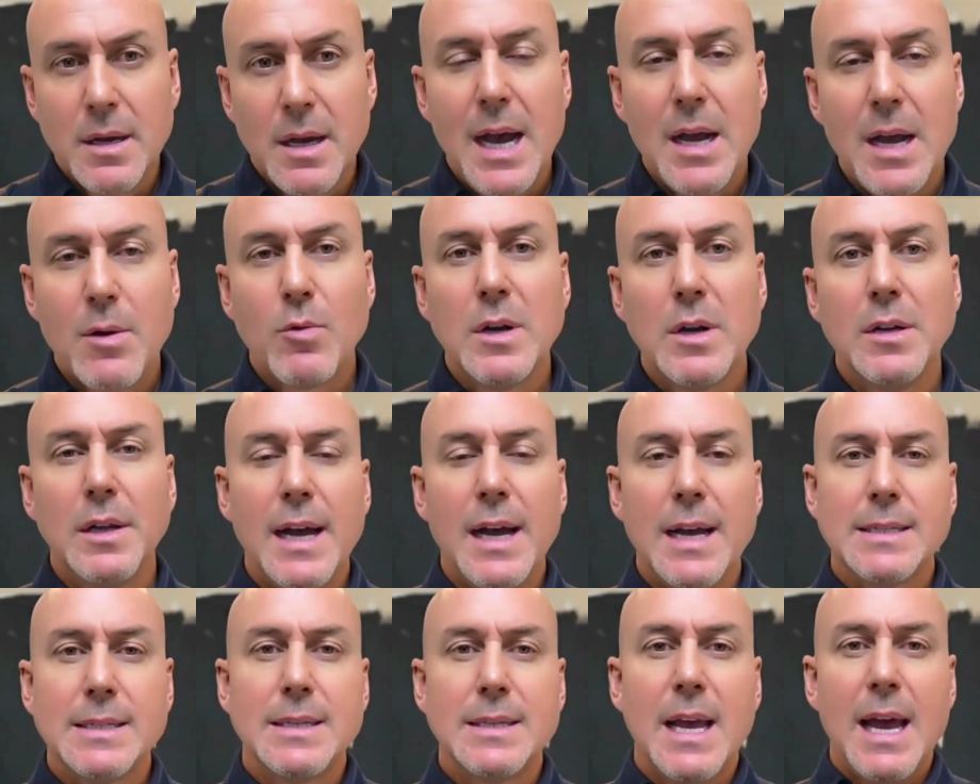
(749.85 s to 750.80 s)
I
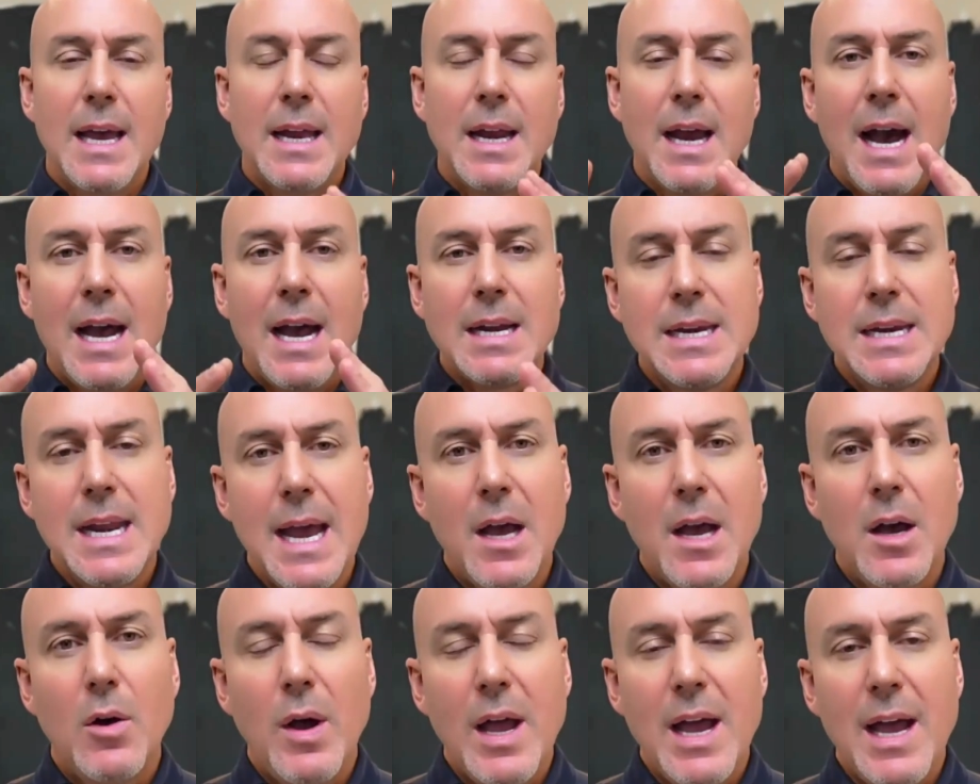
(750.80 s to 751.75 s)
realized that I
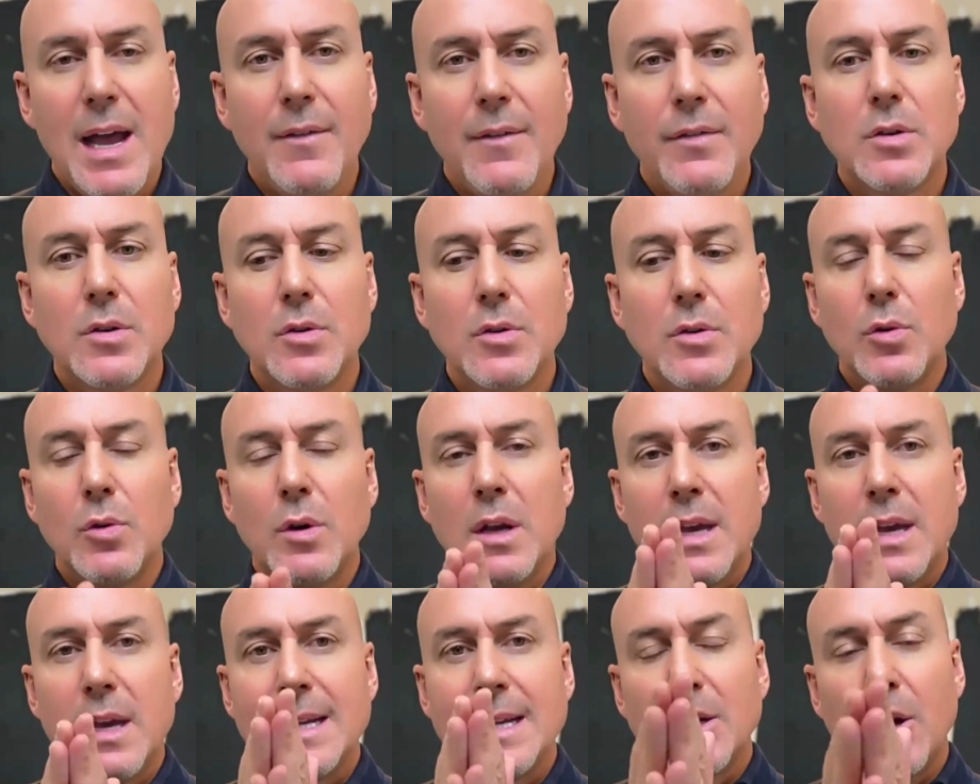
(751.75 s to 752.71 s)
now have
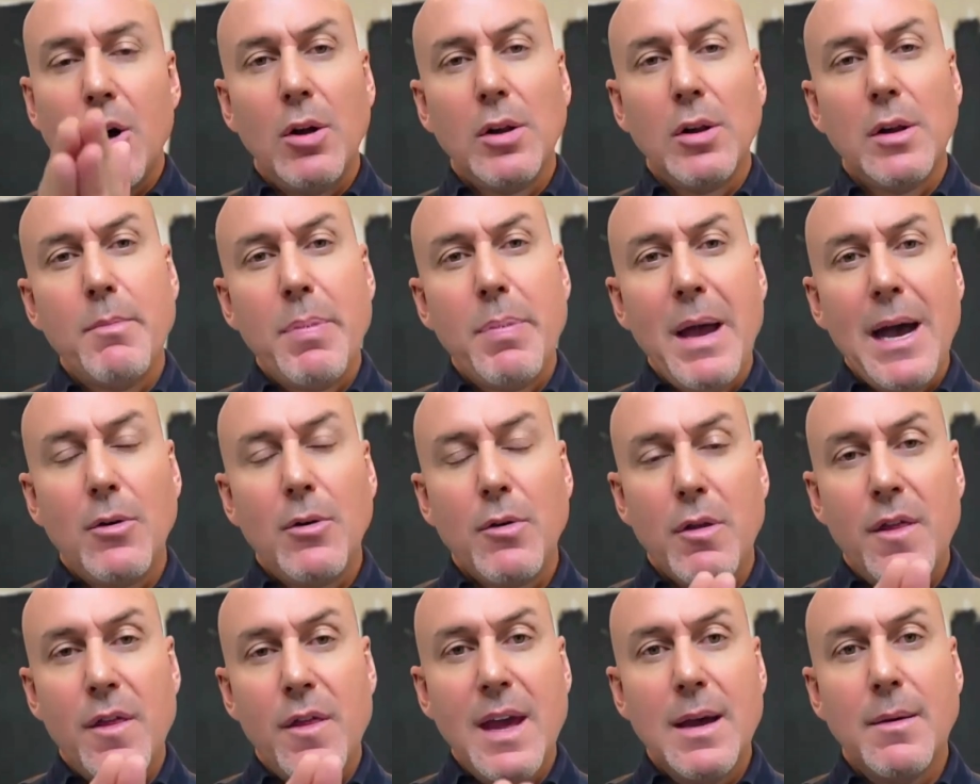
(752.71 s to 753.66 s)
to, it's all
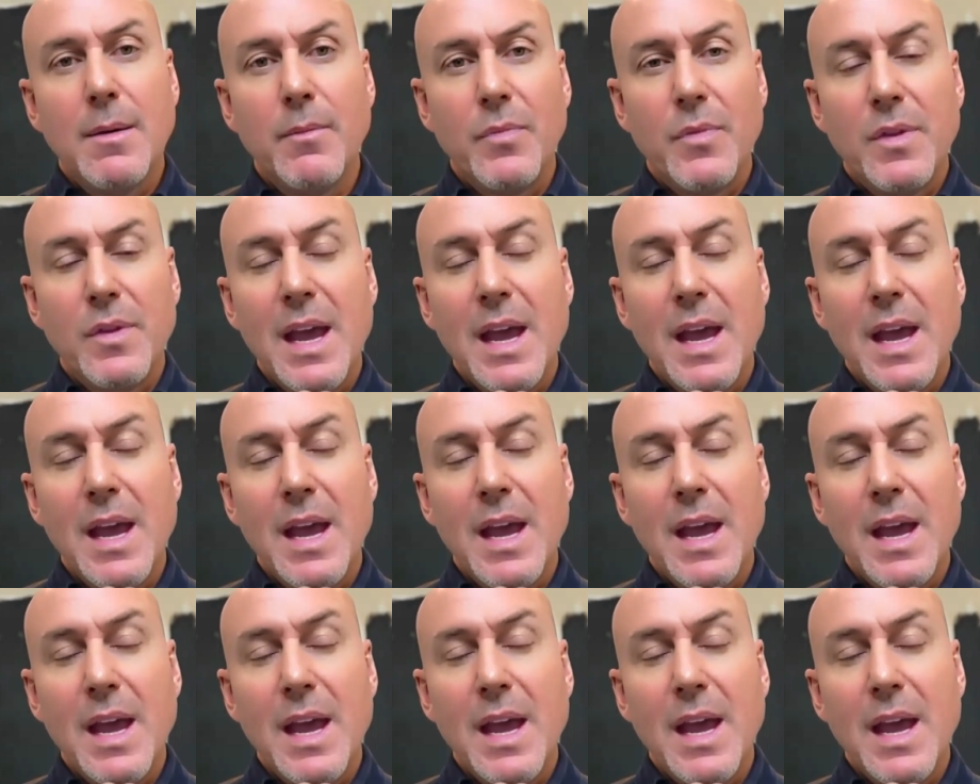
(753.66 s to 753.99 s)
about them.